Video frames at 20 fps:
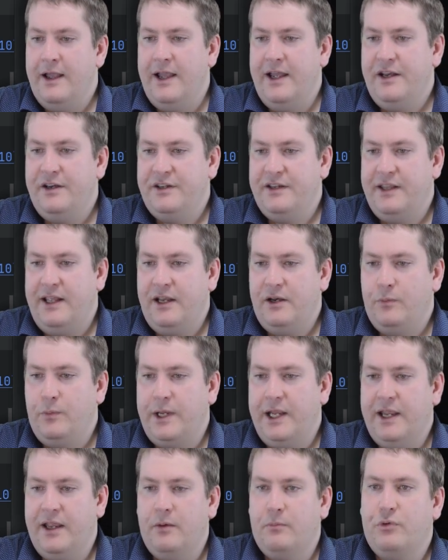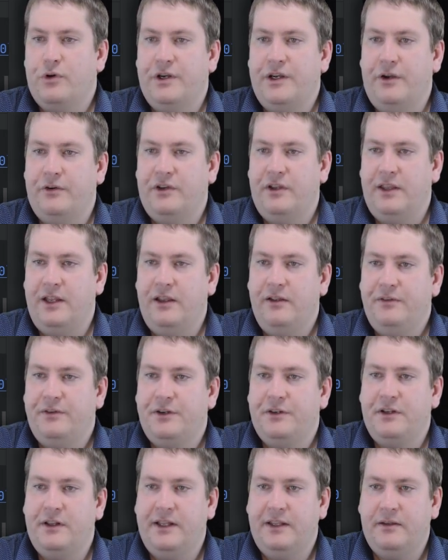And then we can print out to the
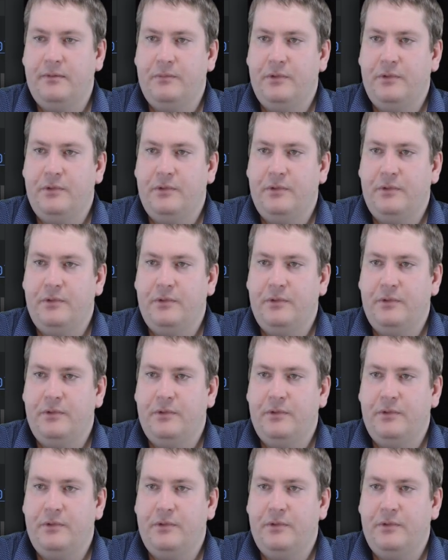user to let